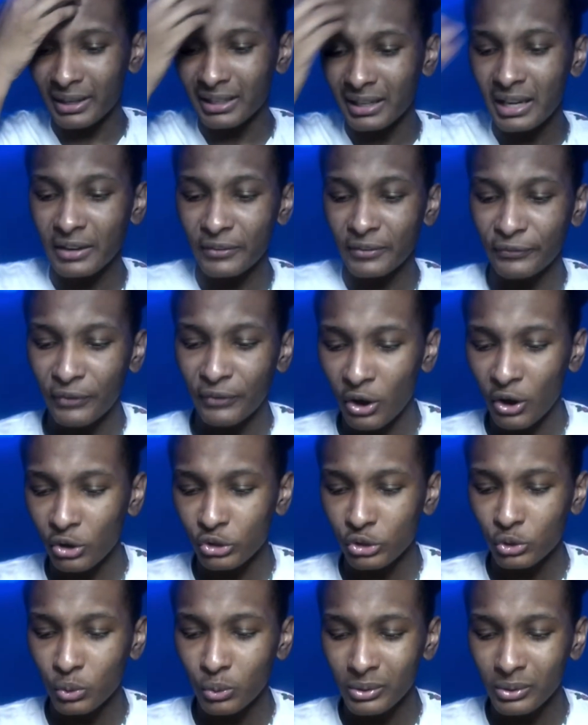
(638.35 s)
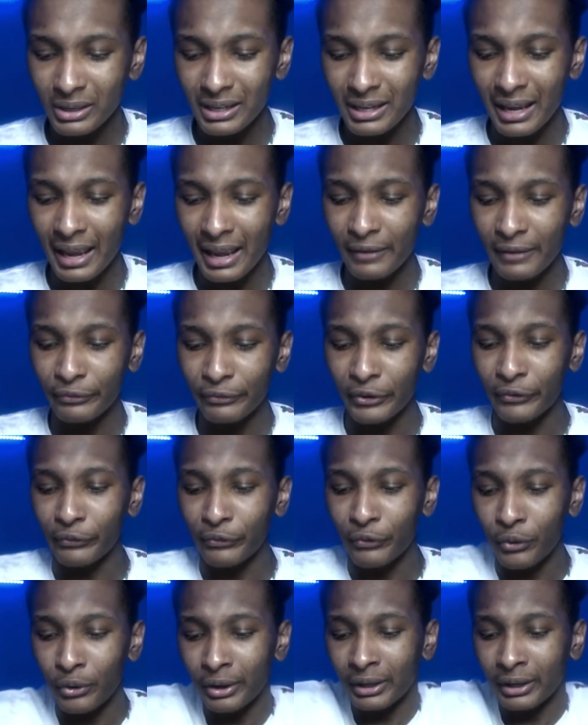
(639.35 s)
Nick Foles, 28 for
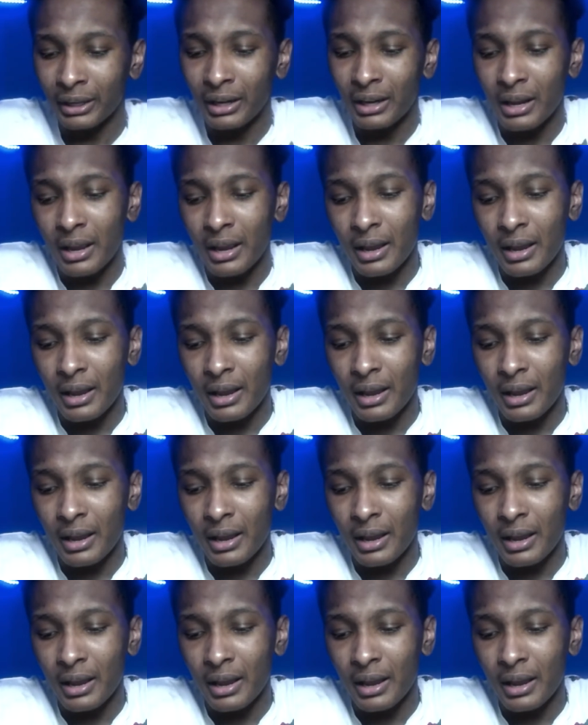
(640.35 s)
40,